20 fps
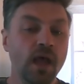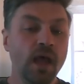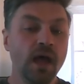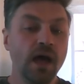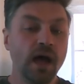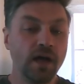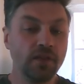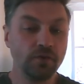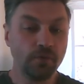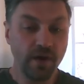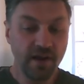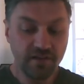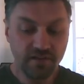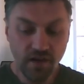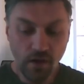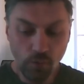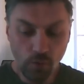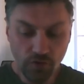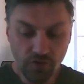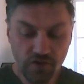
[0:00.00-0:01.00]
And the reason I
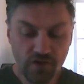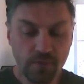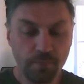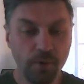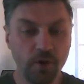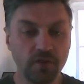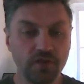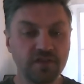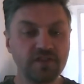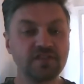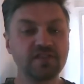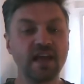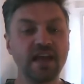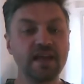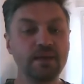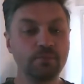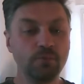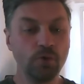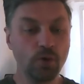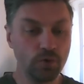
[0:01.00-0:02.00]
wanted to put the
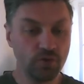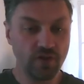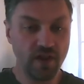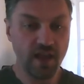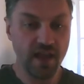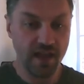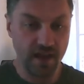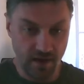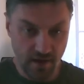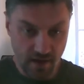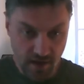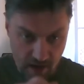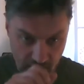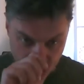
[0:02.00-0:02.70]
same rules in